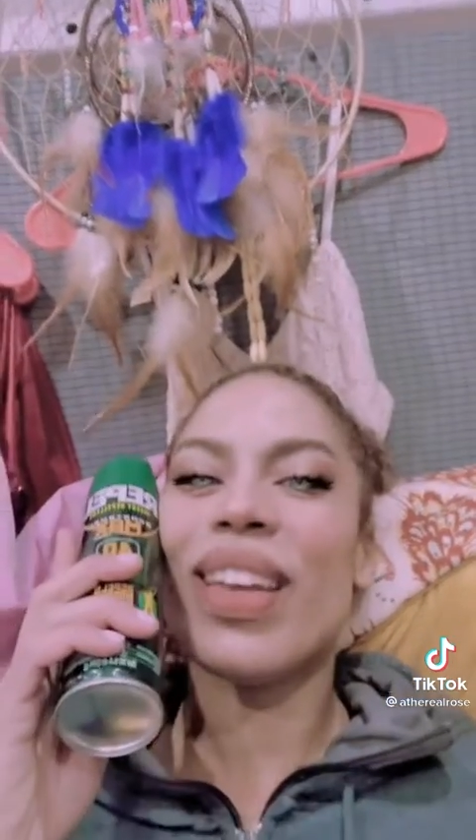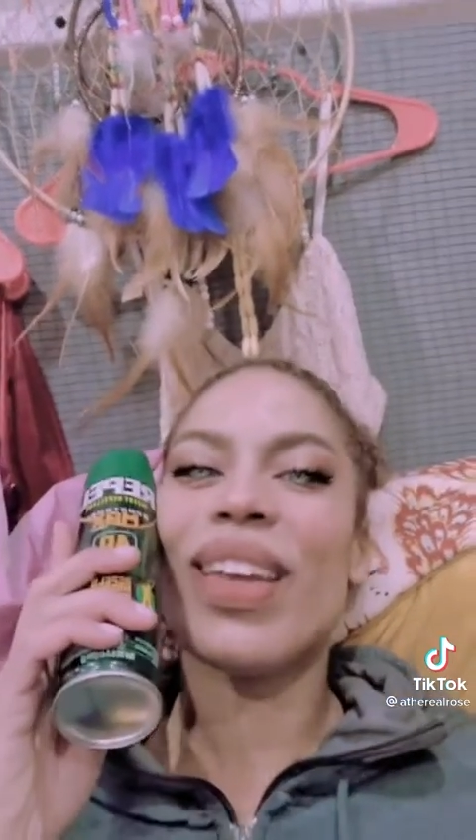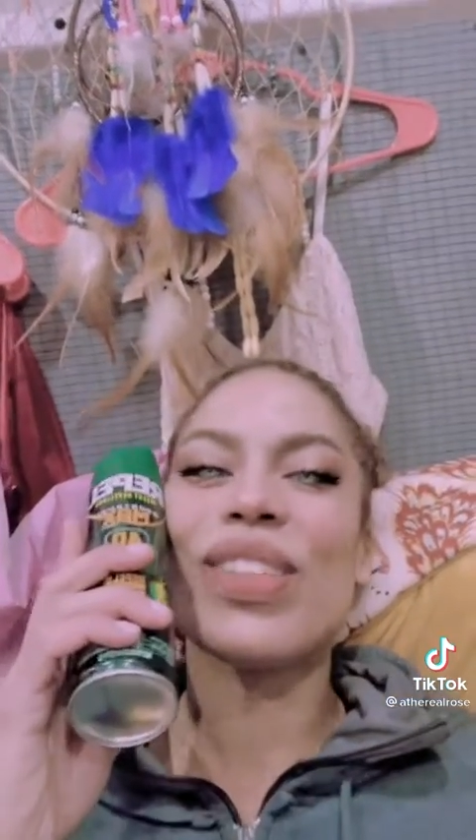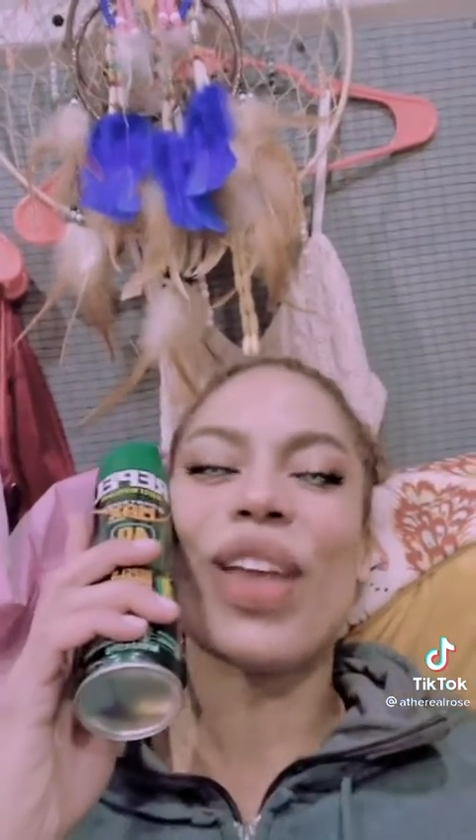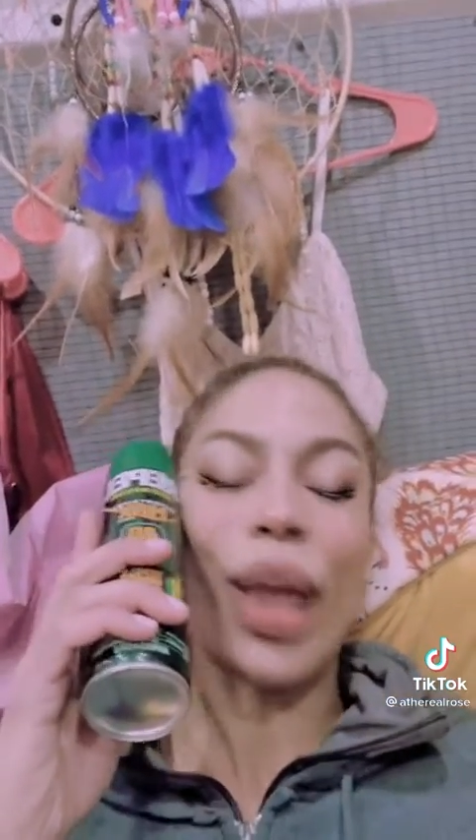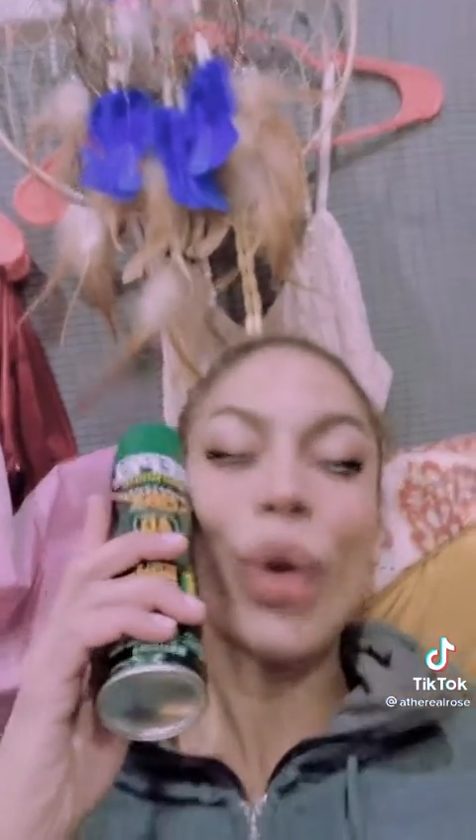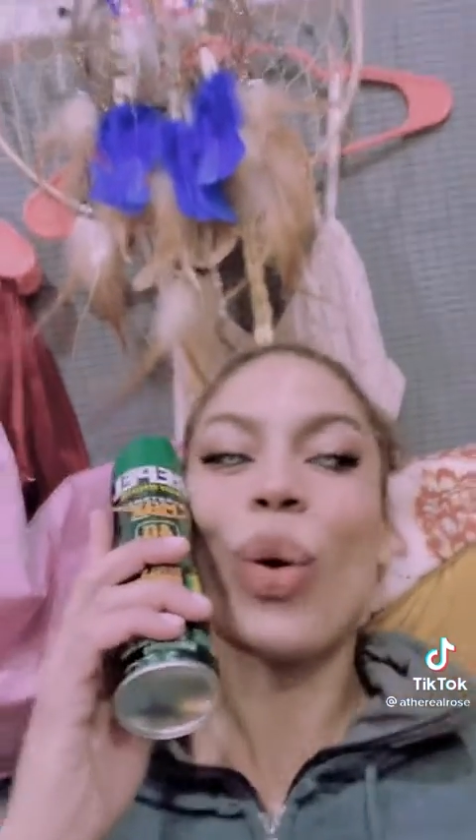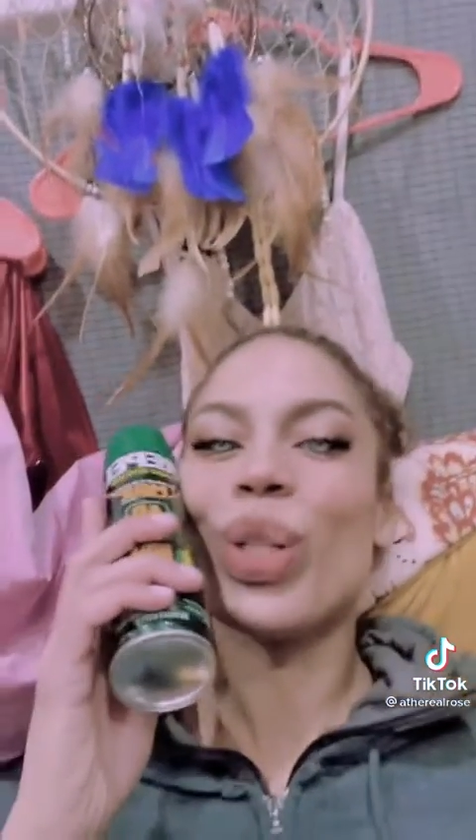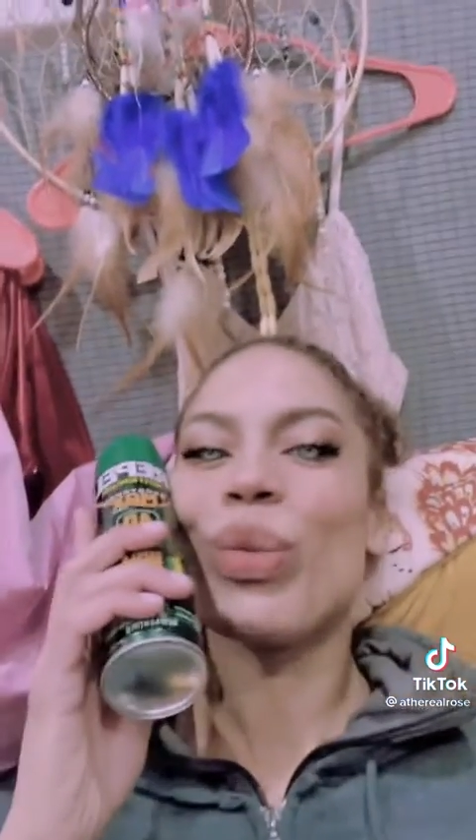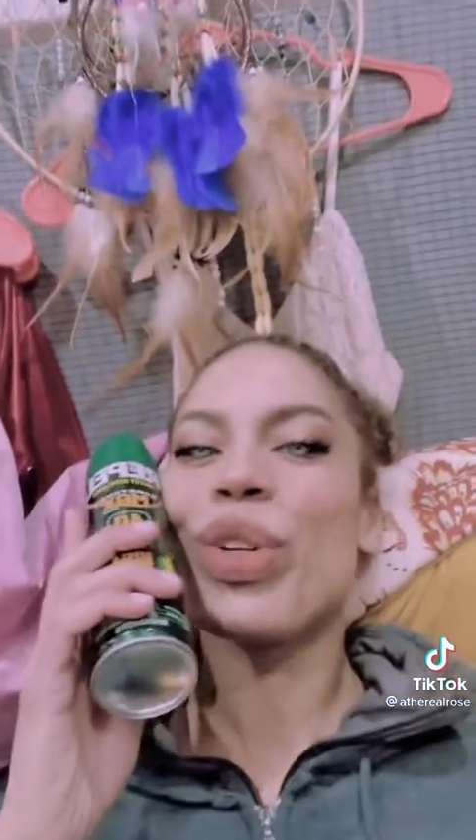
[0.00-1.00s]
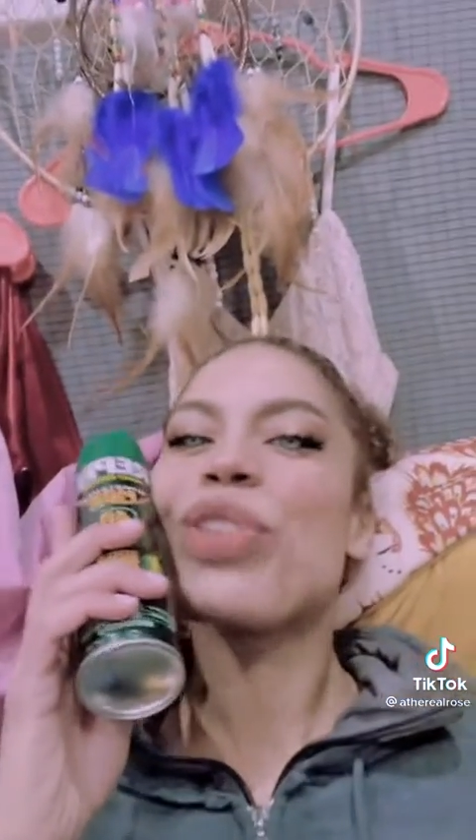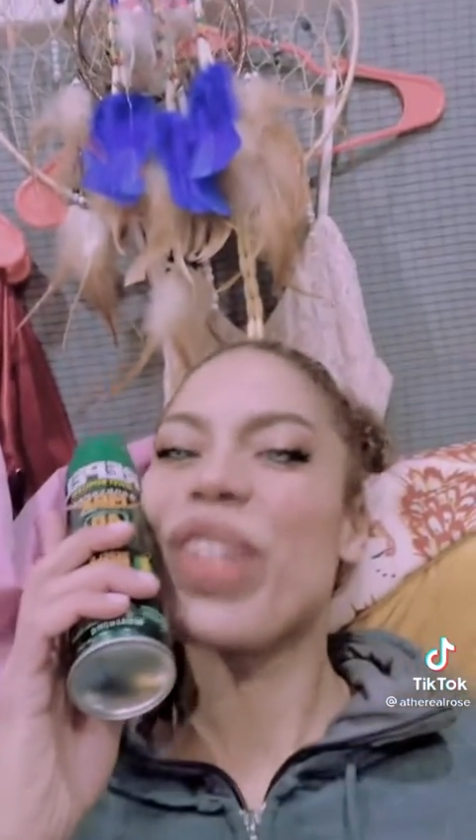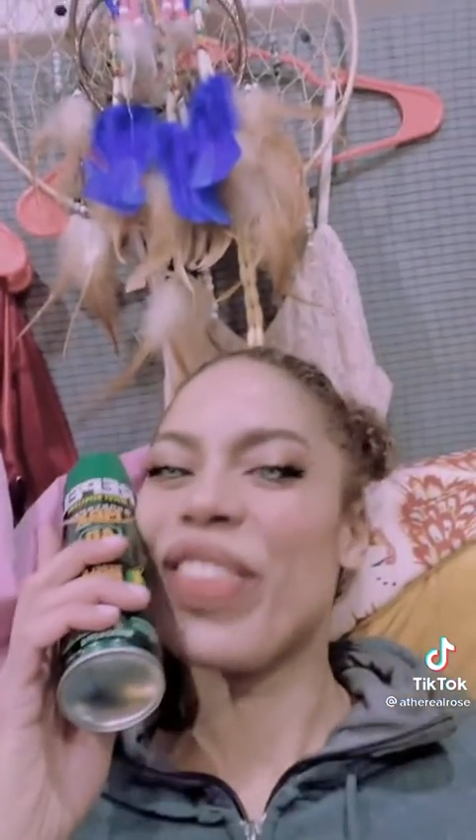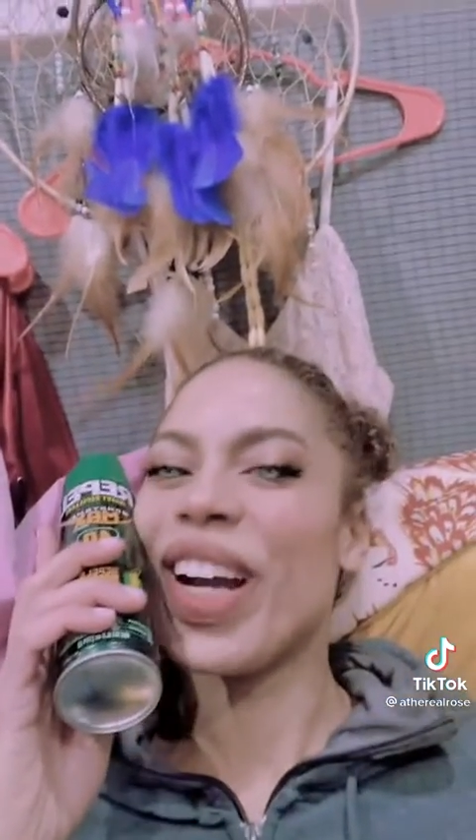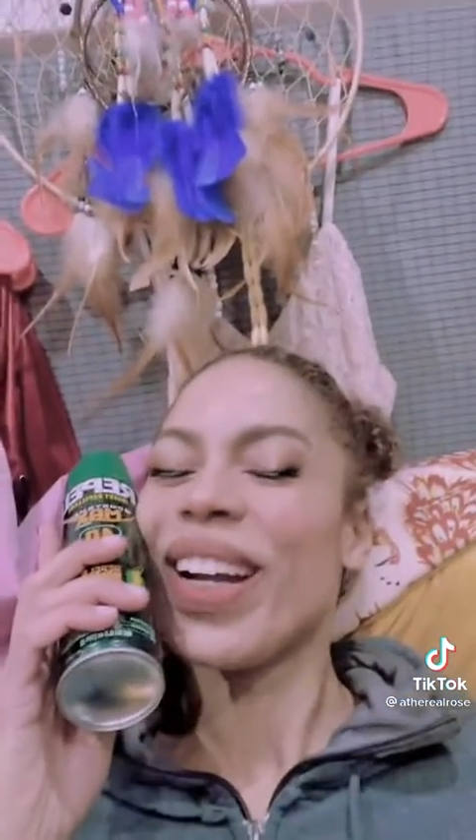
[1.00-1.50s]
is a golden
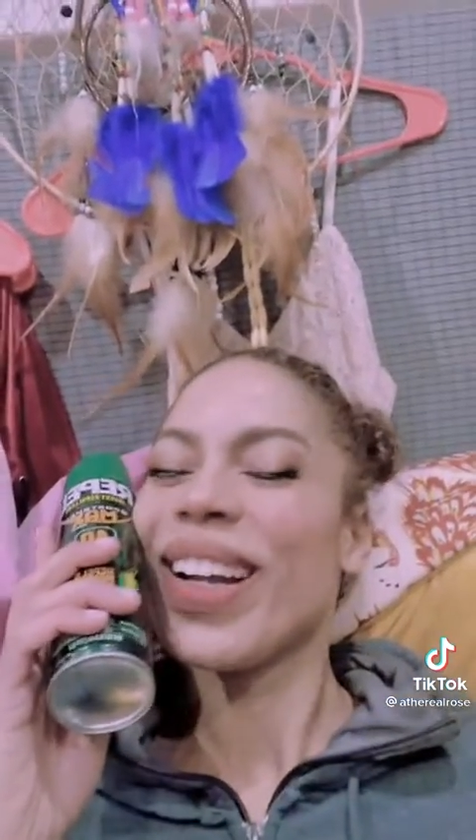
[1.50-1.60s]
retriever.